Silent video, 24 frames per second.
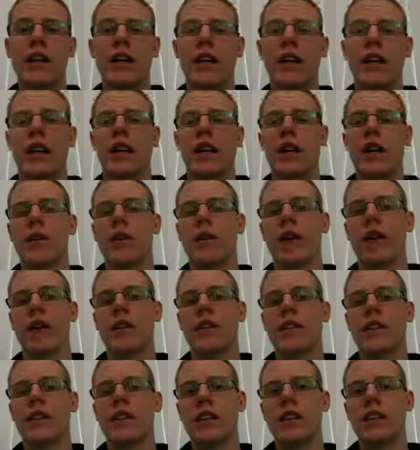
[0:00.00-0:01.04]
And
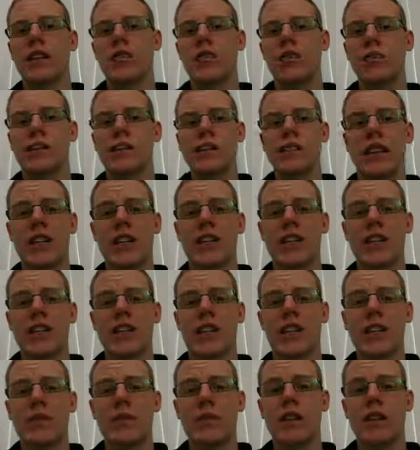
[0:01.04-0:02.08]
the implementations
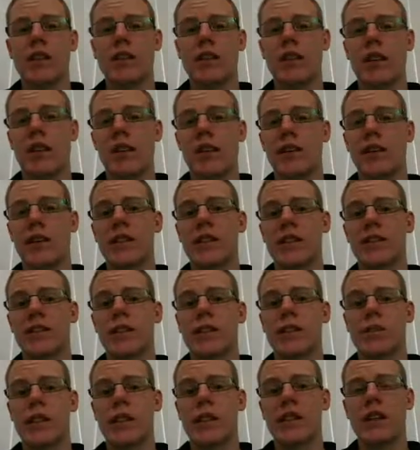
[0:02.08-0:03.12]
tend to be fragmented with
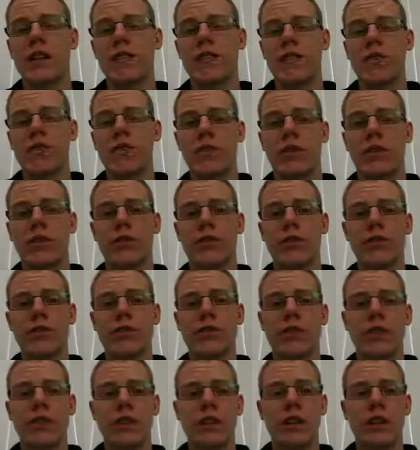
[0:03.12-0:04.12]
many different approaches.